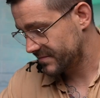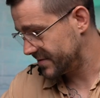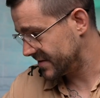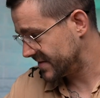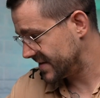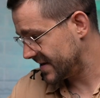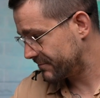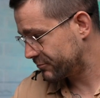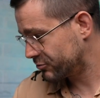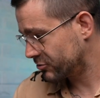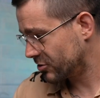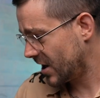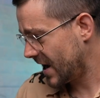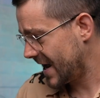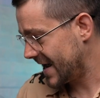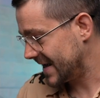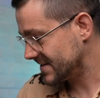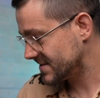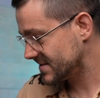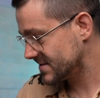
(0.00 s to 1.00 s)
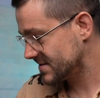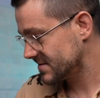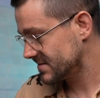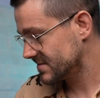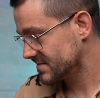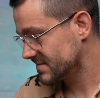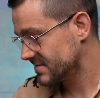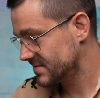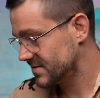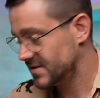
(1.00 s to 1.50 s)
their price
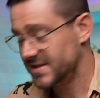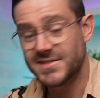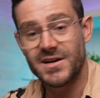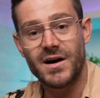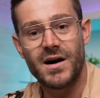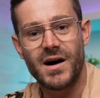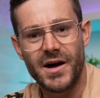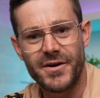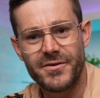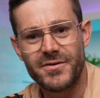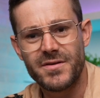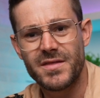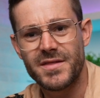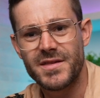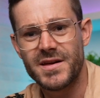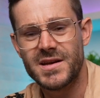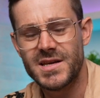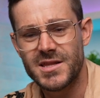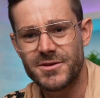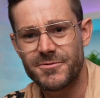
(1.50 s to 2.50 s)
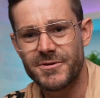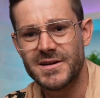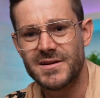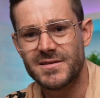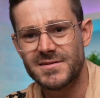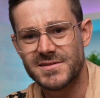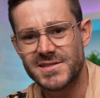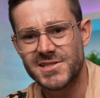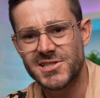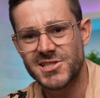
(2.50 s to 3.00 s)
is
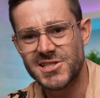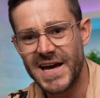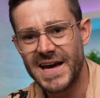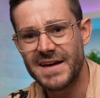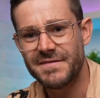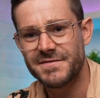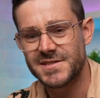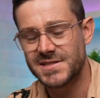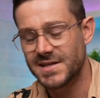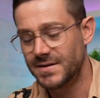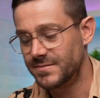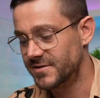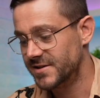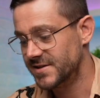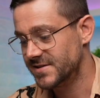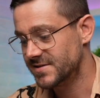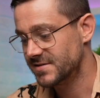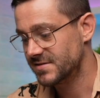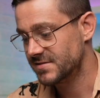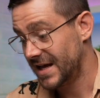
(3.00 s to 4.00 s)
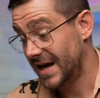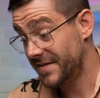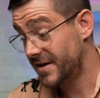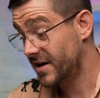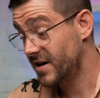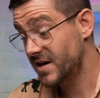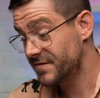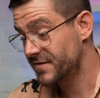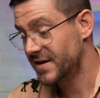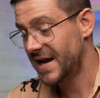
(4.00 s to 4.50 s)
$133 a share for some reason. And they
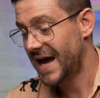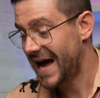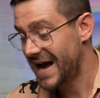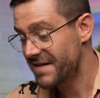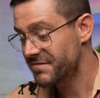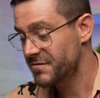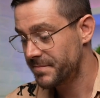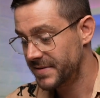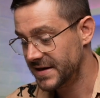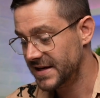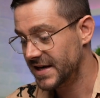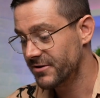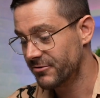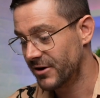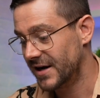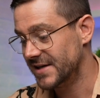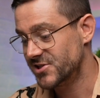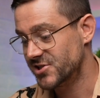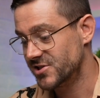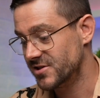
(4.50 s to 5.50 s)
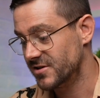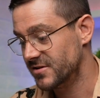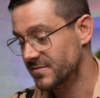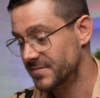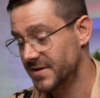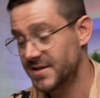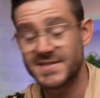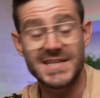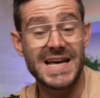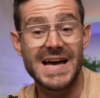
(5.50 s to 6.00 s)
don't even have a PE ratio
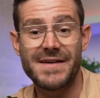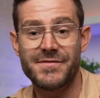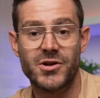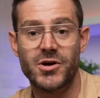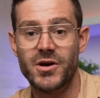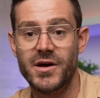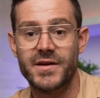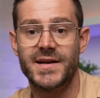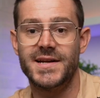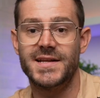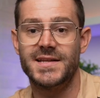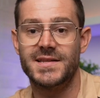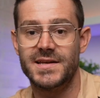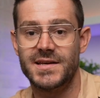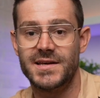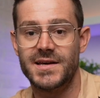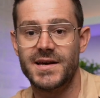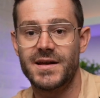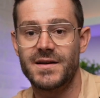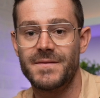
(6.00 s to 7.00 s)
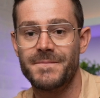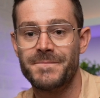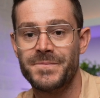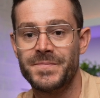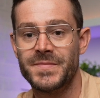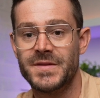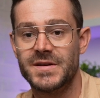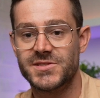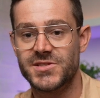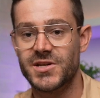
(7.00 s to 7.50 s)
because they haven't earned anything yet.
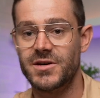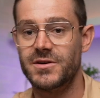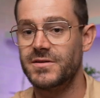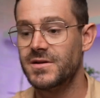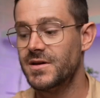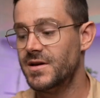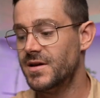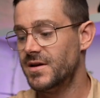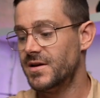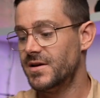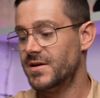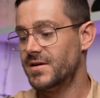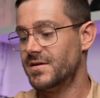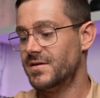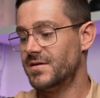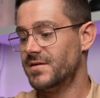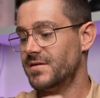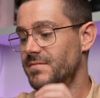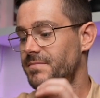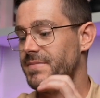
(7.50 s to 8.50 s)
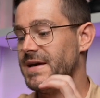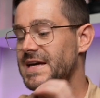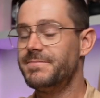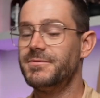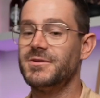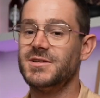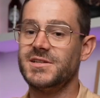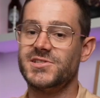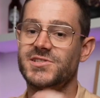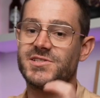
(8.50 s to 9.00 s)
So
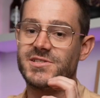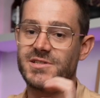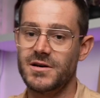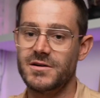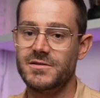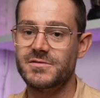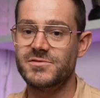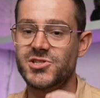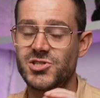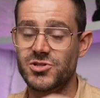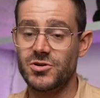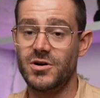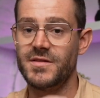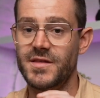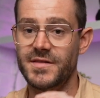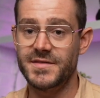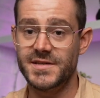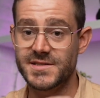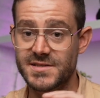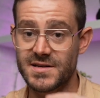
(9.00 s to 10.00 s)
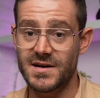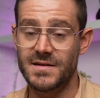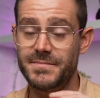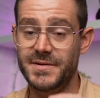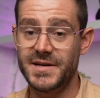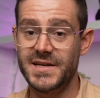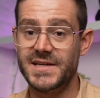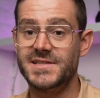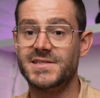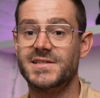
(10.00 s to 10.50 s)
people are so sure that this
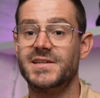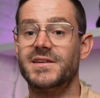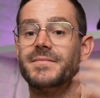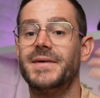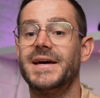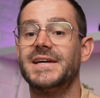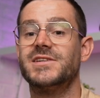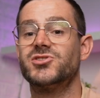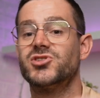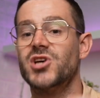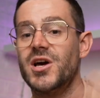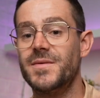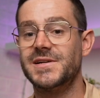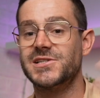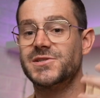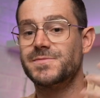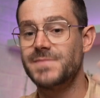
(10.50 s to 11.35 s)
company is going to make so much